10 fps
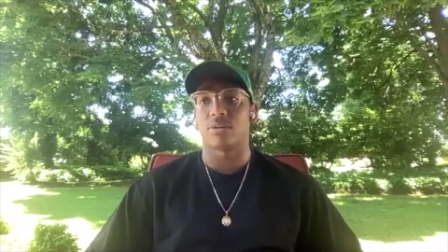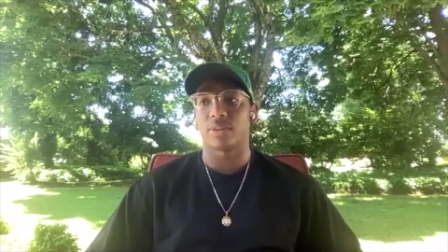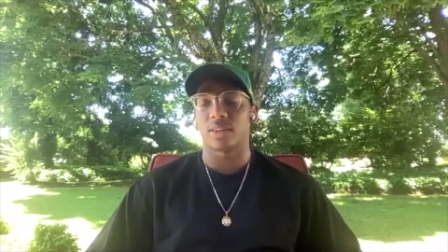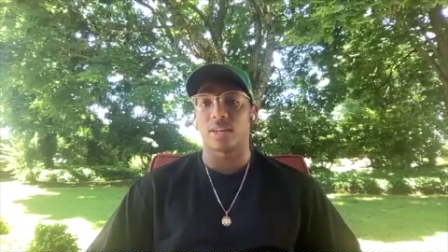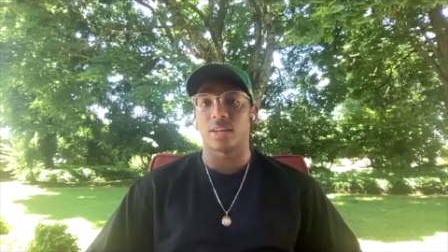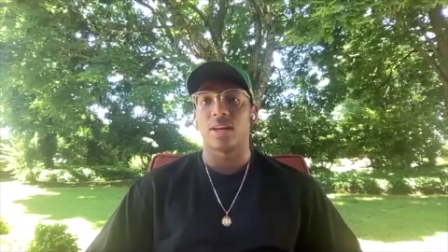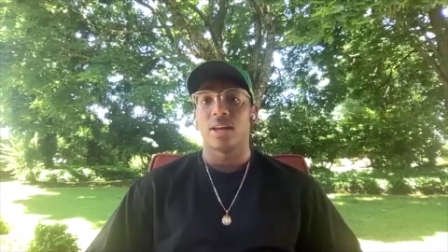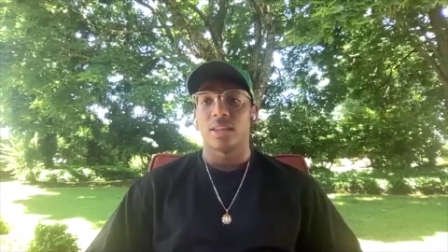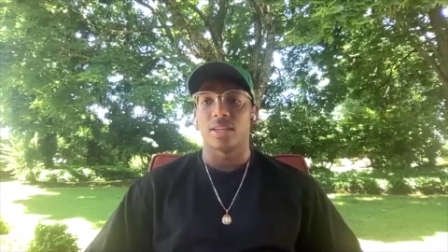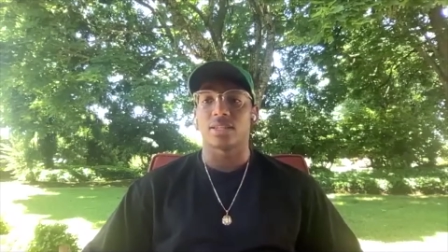But then
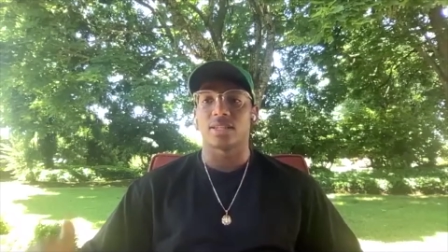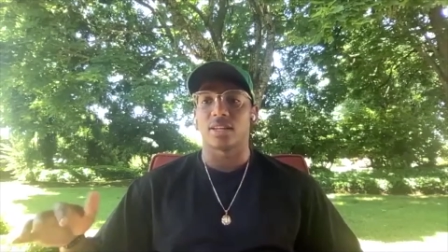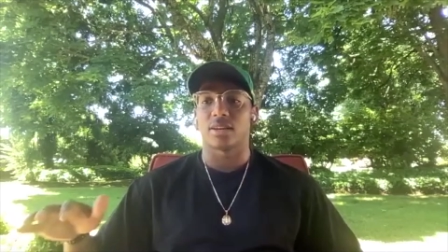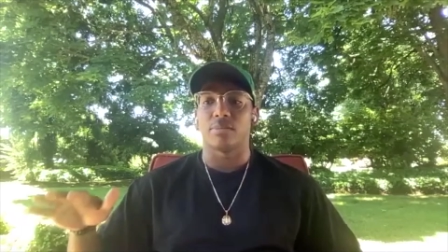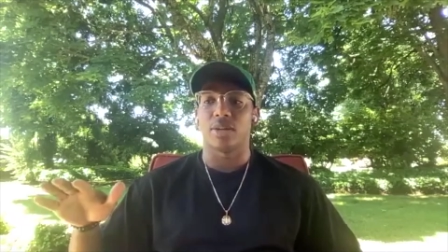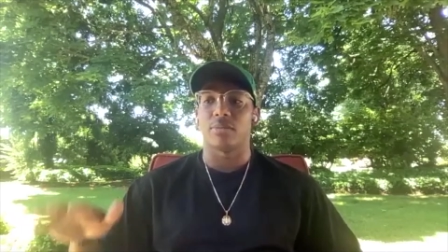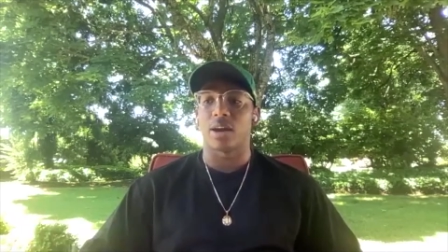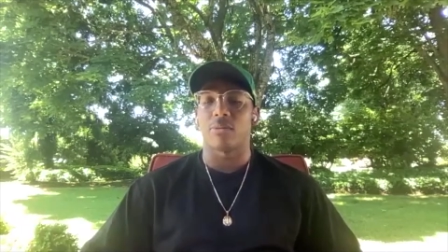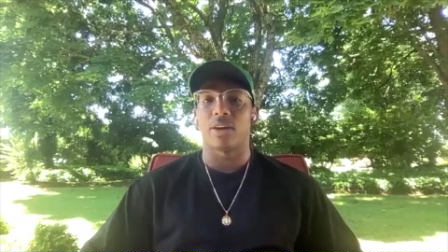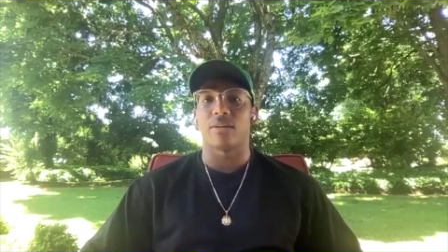this is going to be my
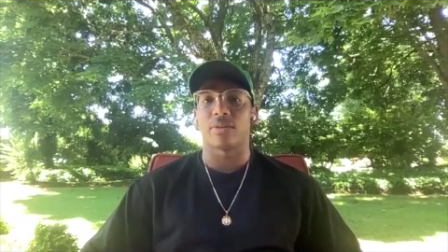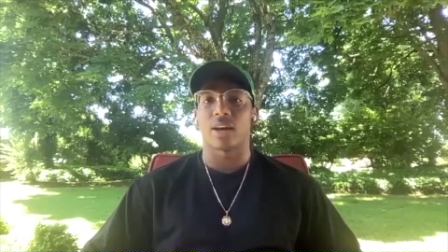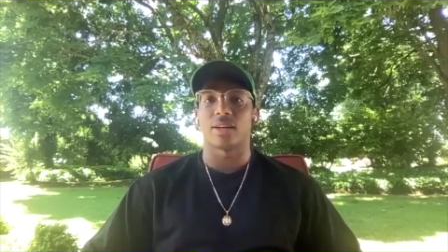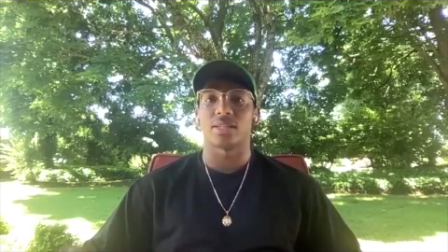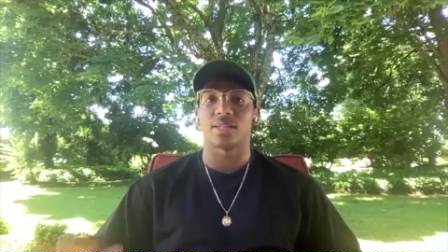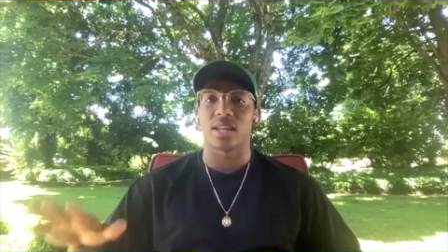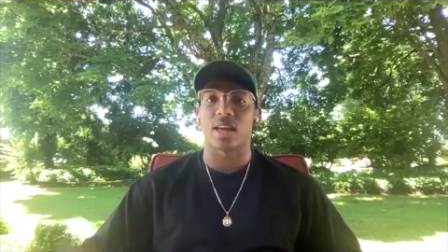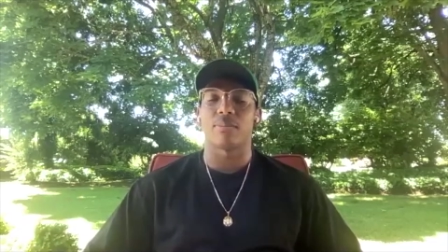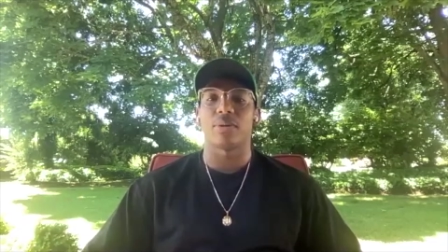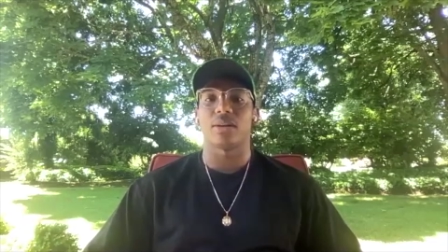way of kind of
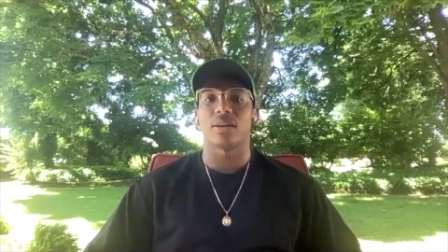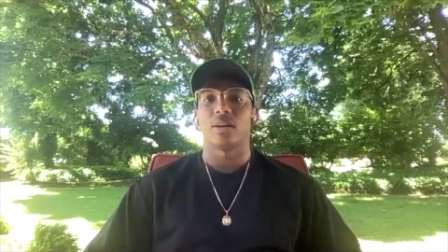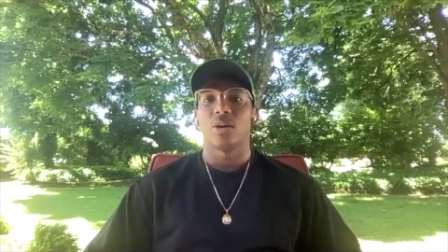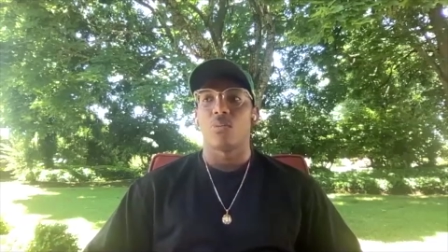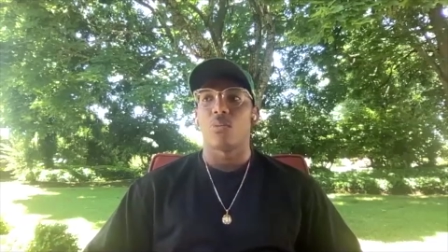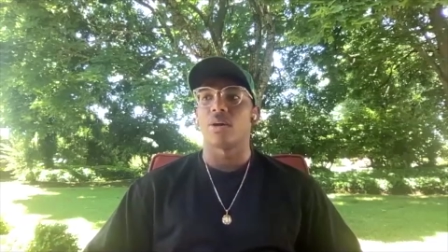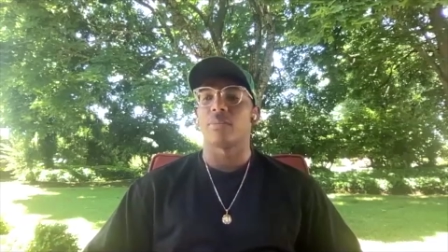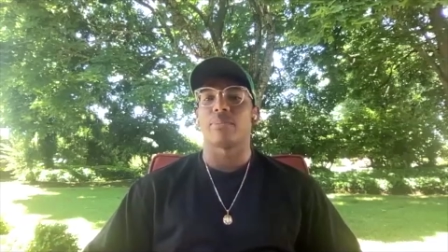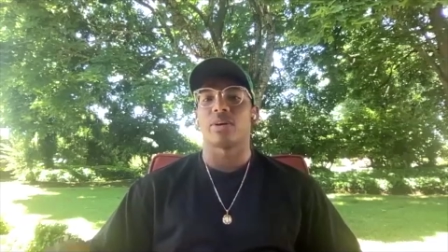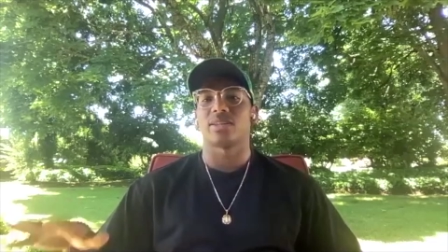stamping my
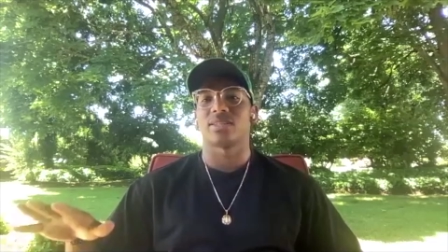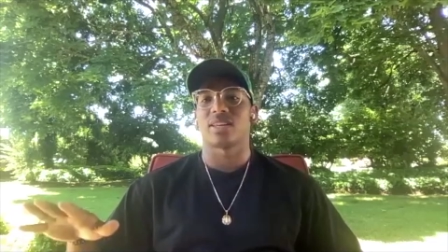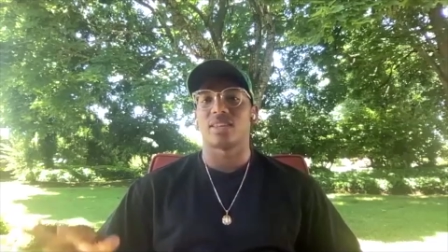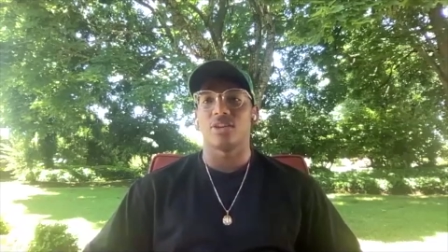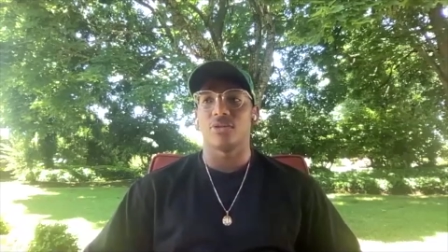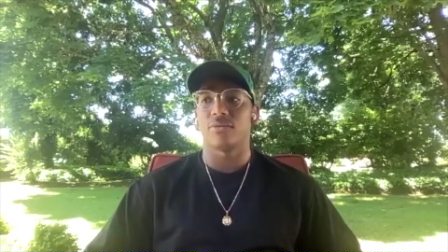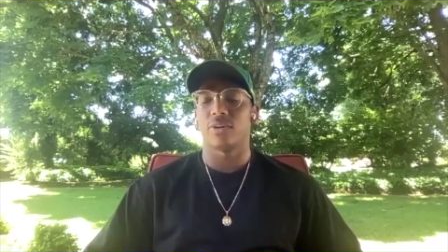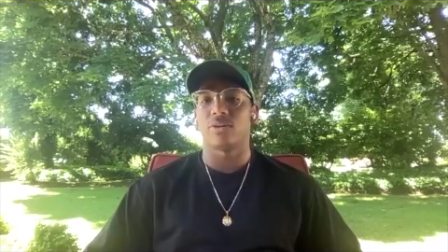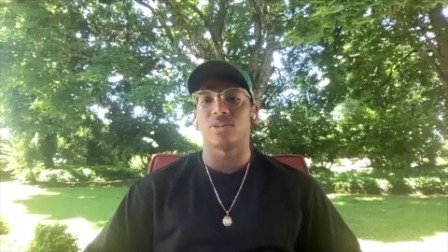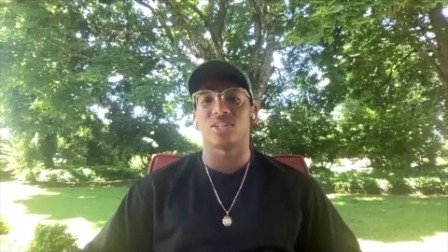presence at the U of
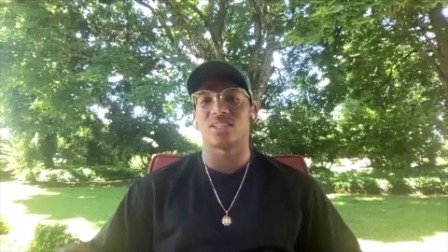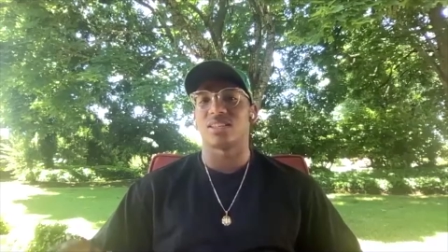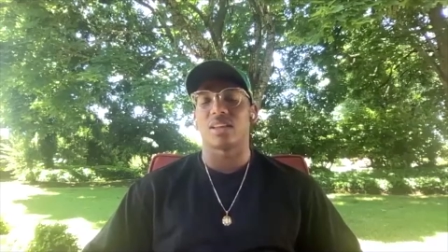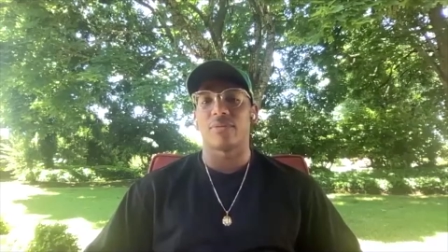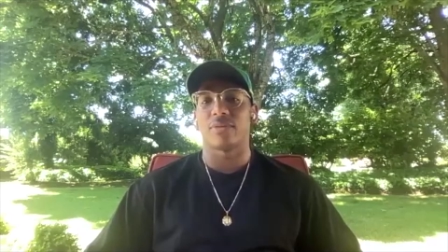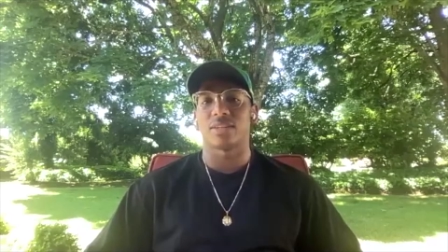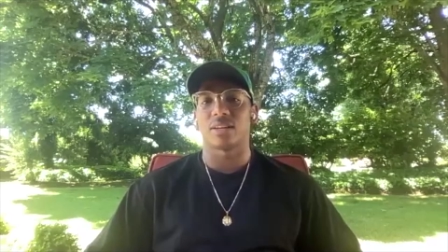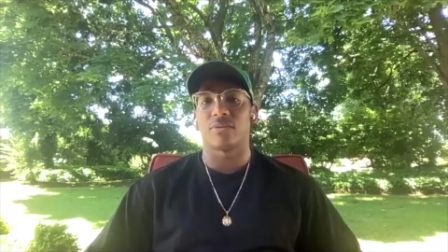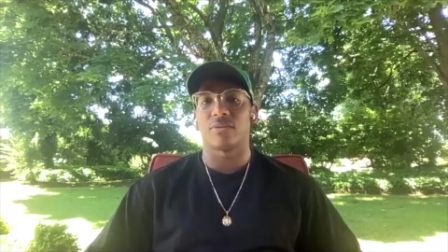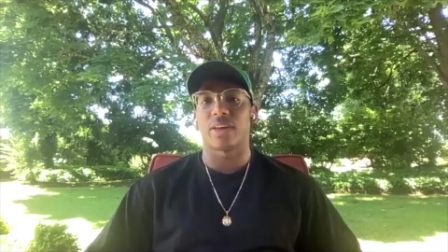O and just in life
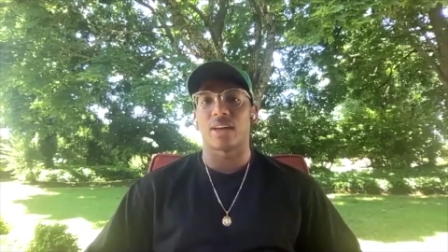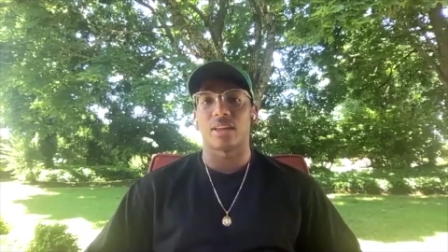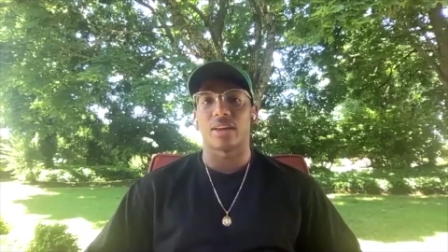itself, that